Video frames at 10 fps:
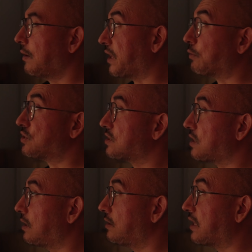Which is
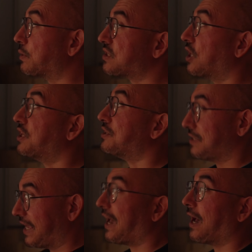good because we're trying
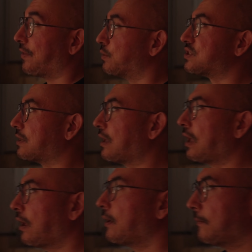to
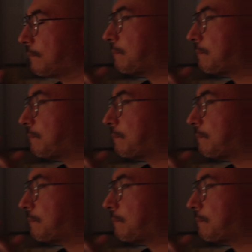get